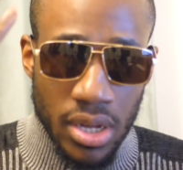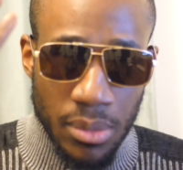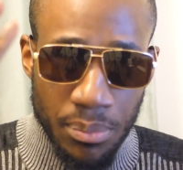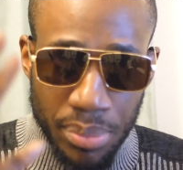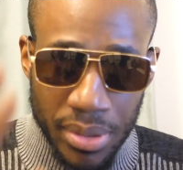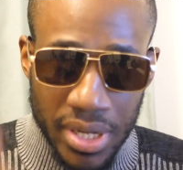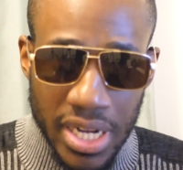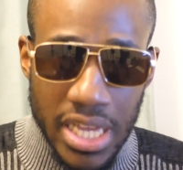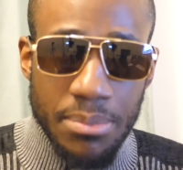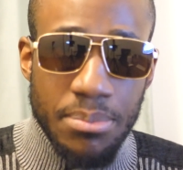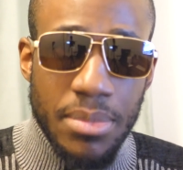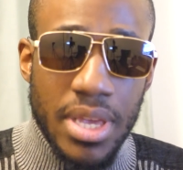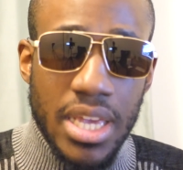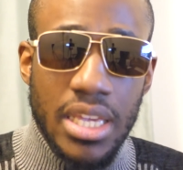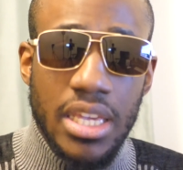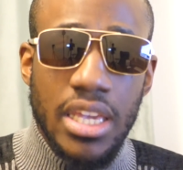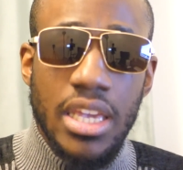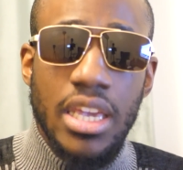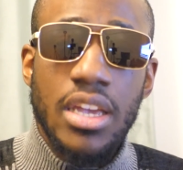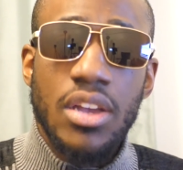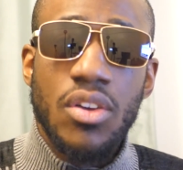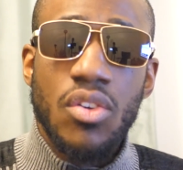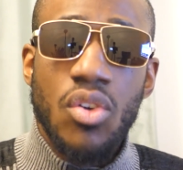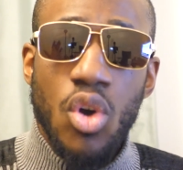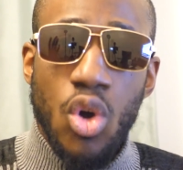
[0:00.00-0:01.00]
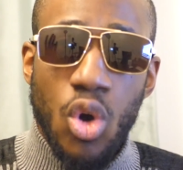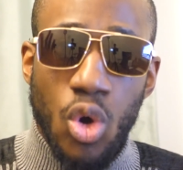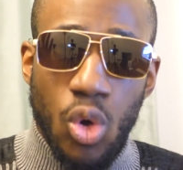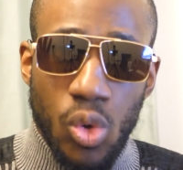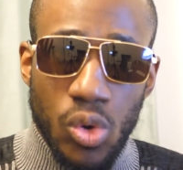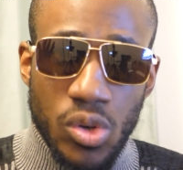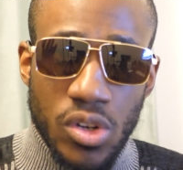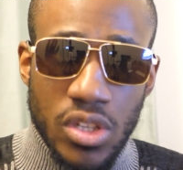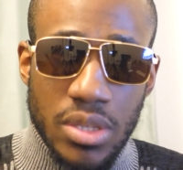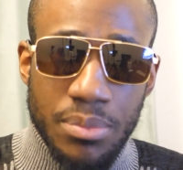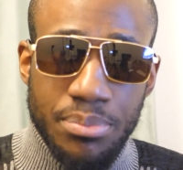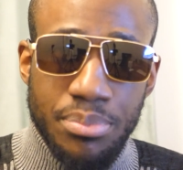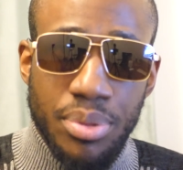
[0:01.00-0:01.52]
playmaking,
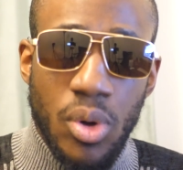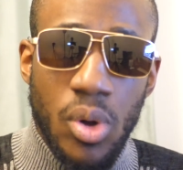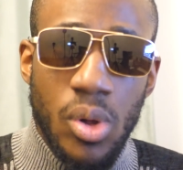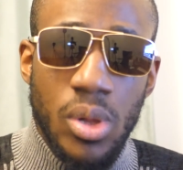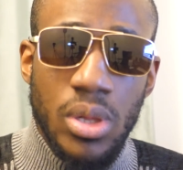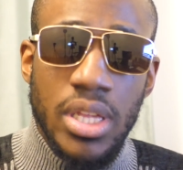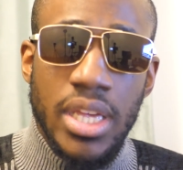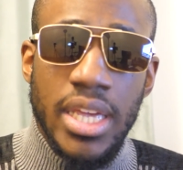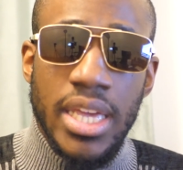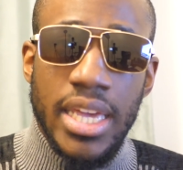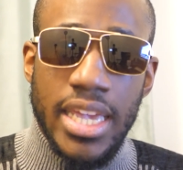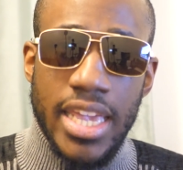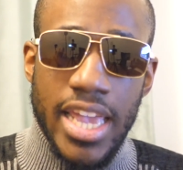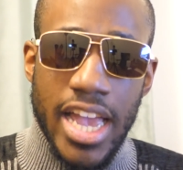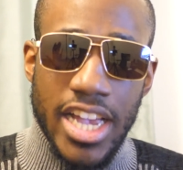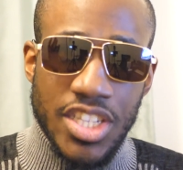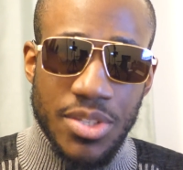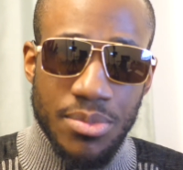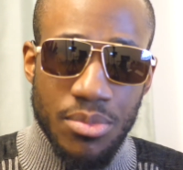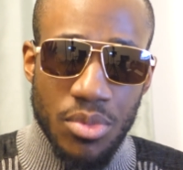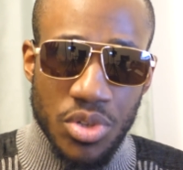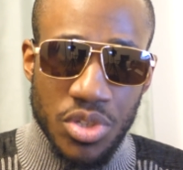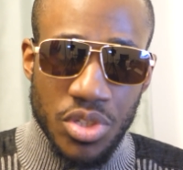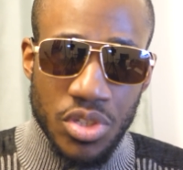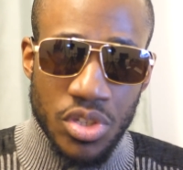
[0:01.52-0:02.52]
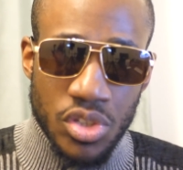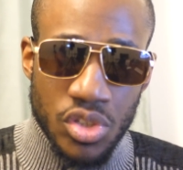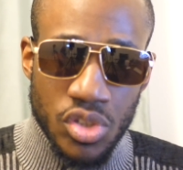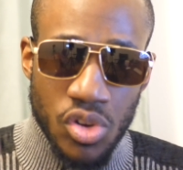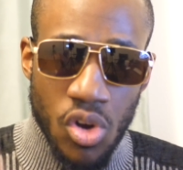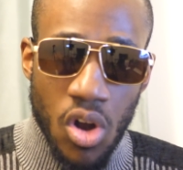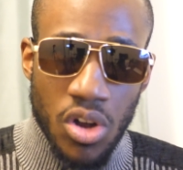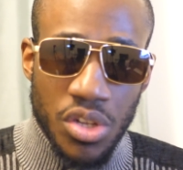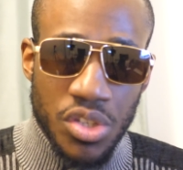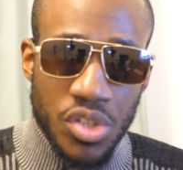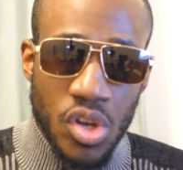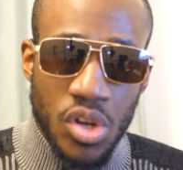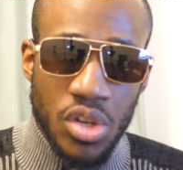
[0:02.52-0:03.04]
hold of the ball, he has the most
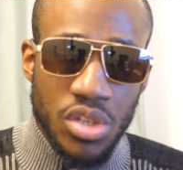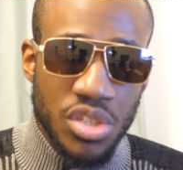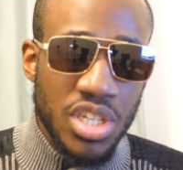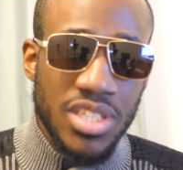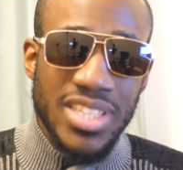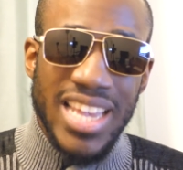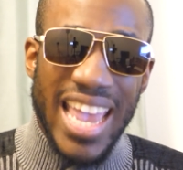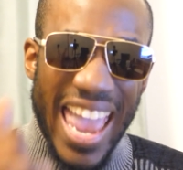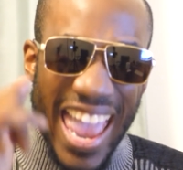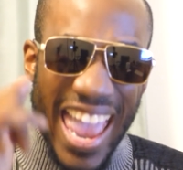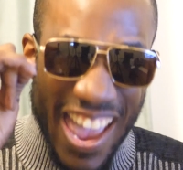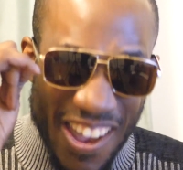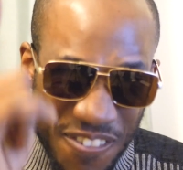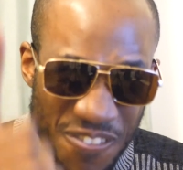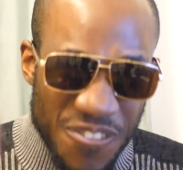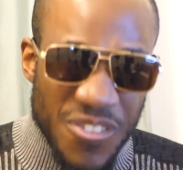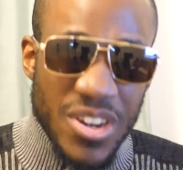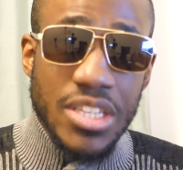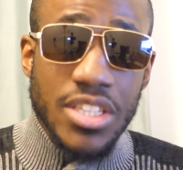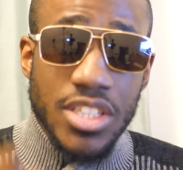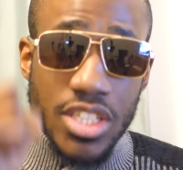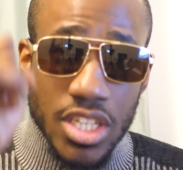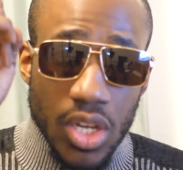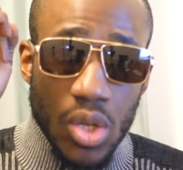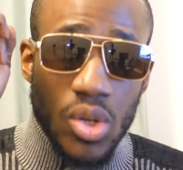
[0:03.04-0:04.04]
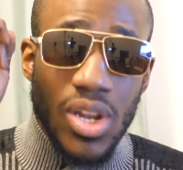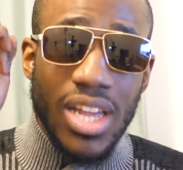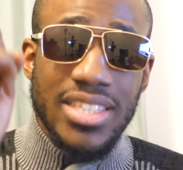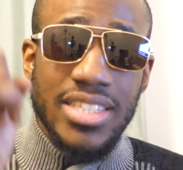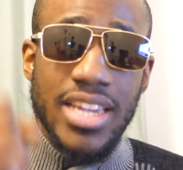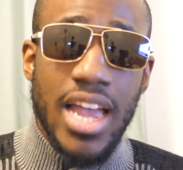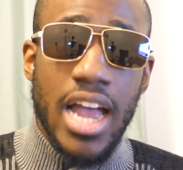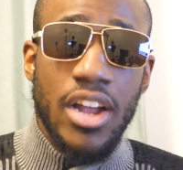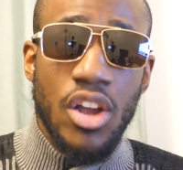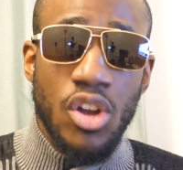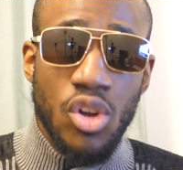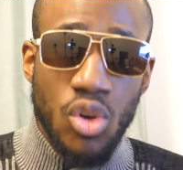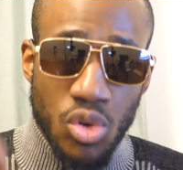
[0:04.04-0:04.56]
top touches, every single
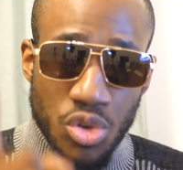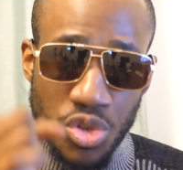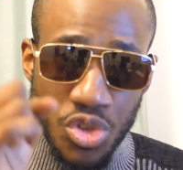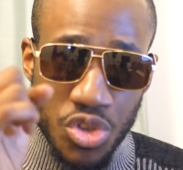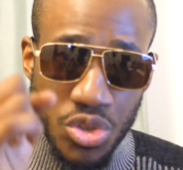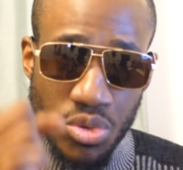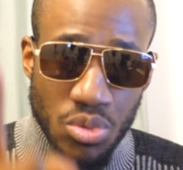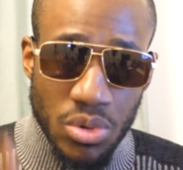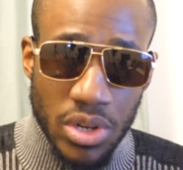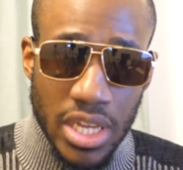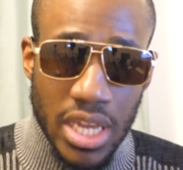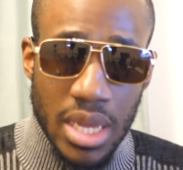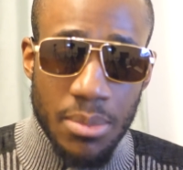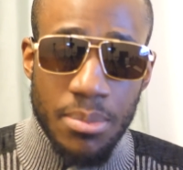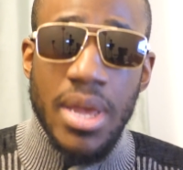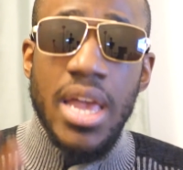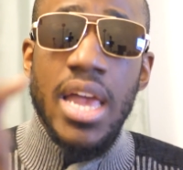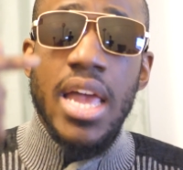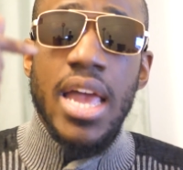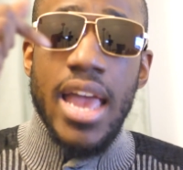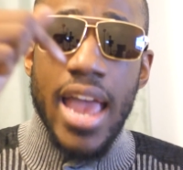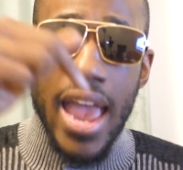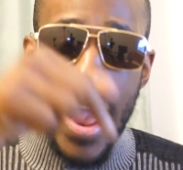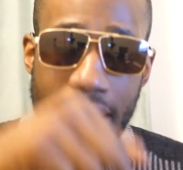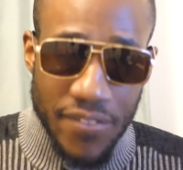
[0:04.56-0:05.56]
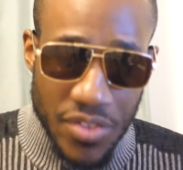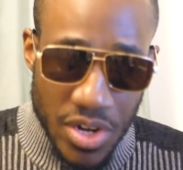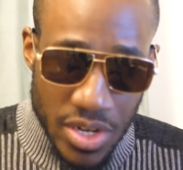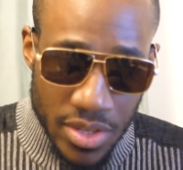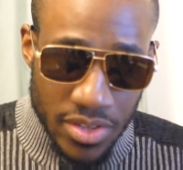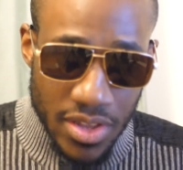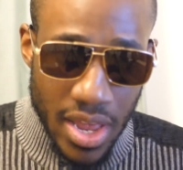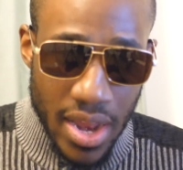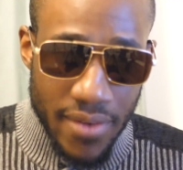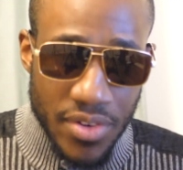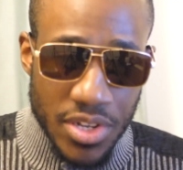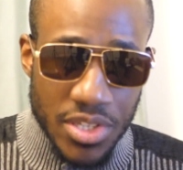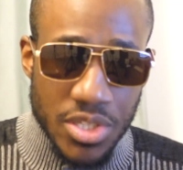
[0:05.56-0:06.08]
attacker goes through him,
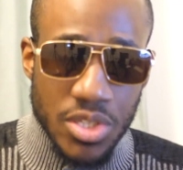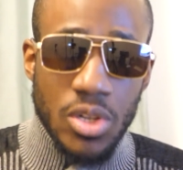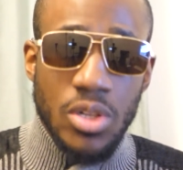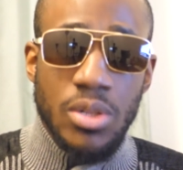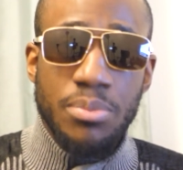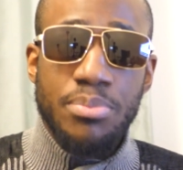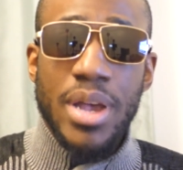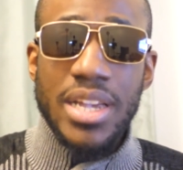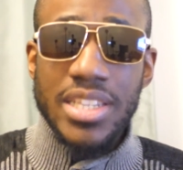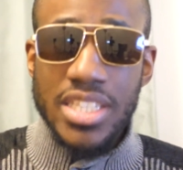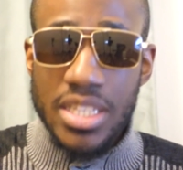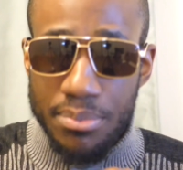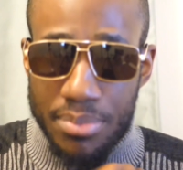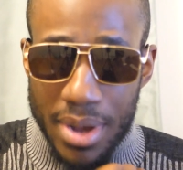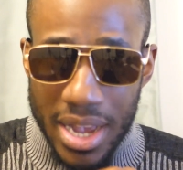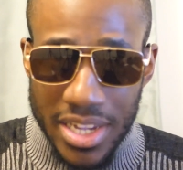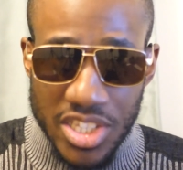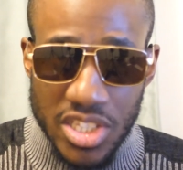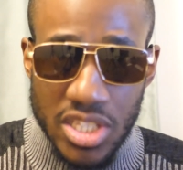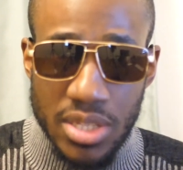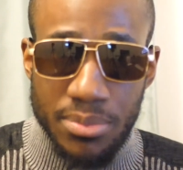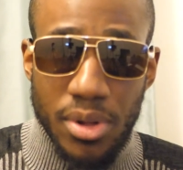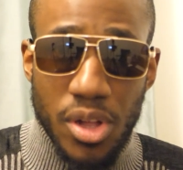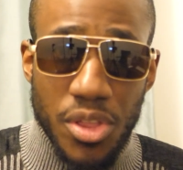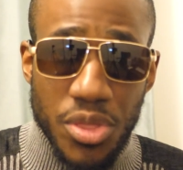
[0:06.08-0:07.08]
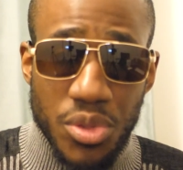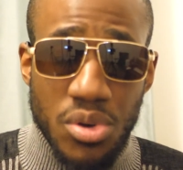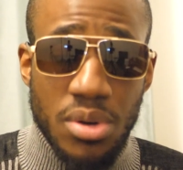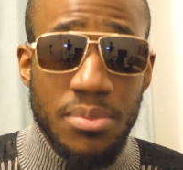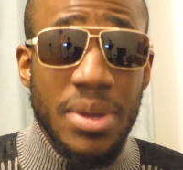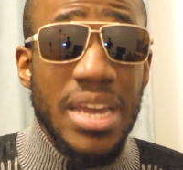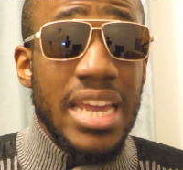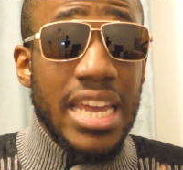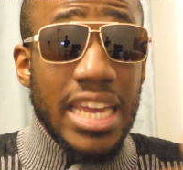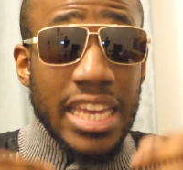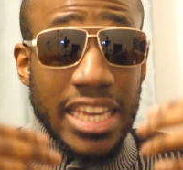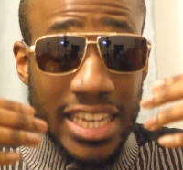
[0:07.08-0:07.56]
every single person passes the ball through him.